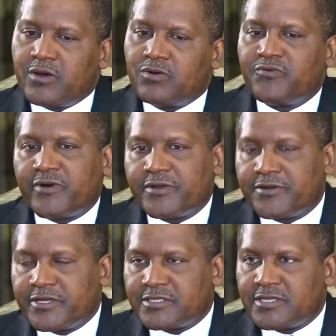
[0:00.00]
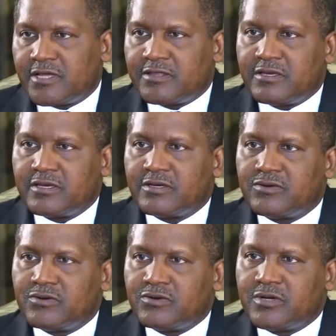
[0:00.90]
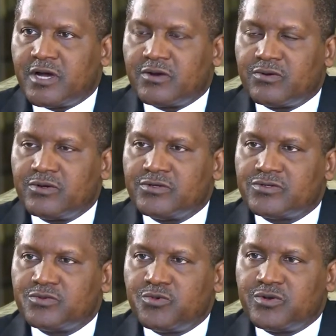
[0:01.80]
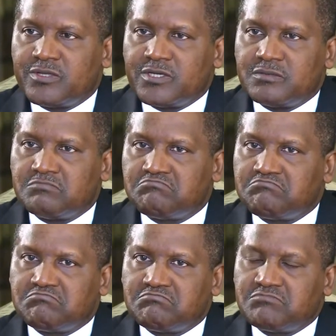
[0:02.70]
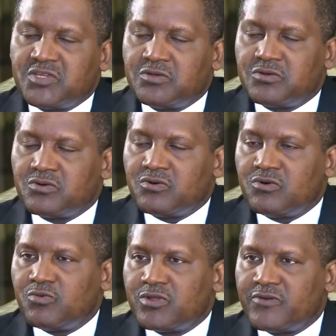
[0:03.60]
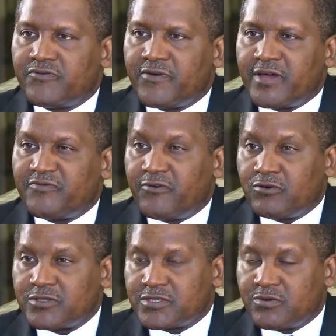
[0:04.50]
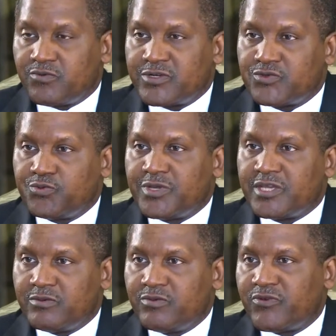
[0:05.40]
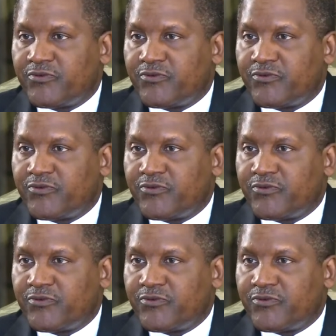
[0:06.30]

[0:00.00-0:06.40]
own foundation, I think, are going to go more than five folds of what we've been given